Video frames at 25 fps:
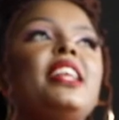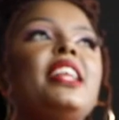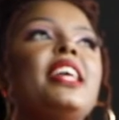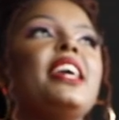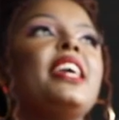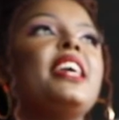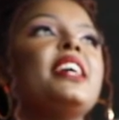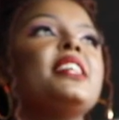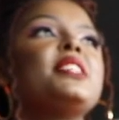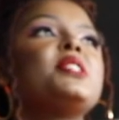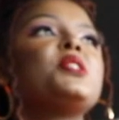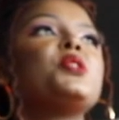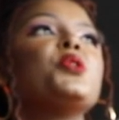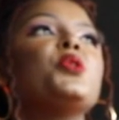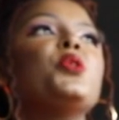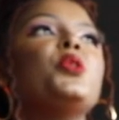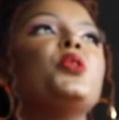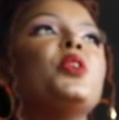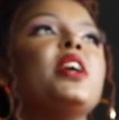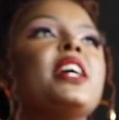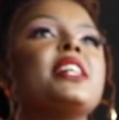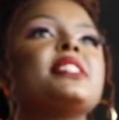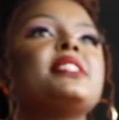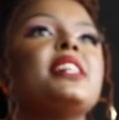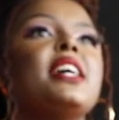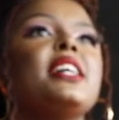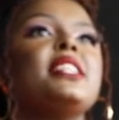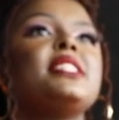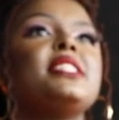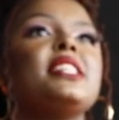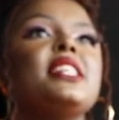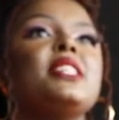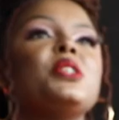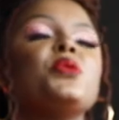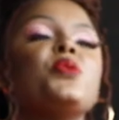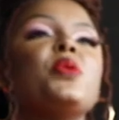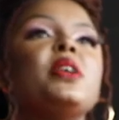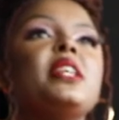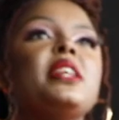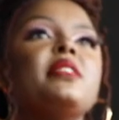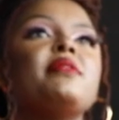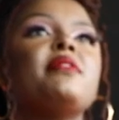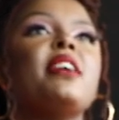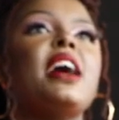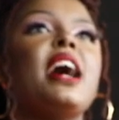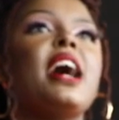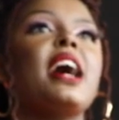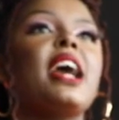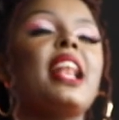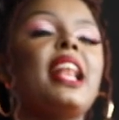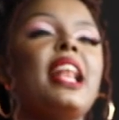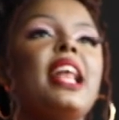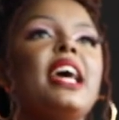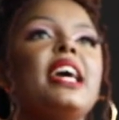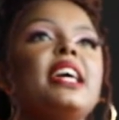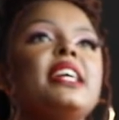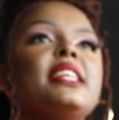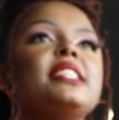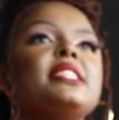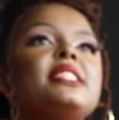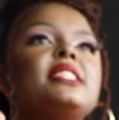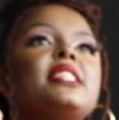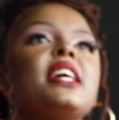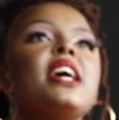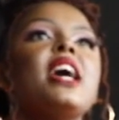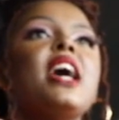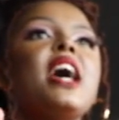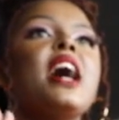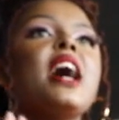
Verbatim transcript: and I get so excited whenever a client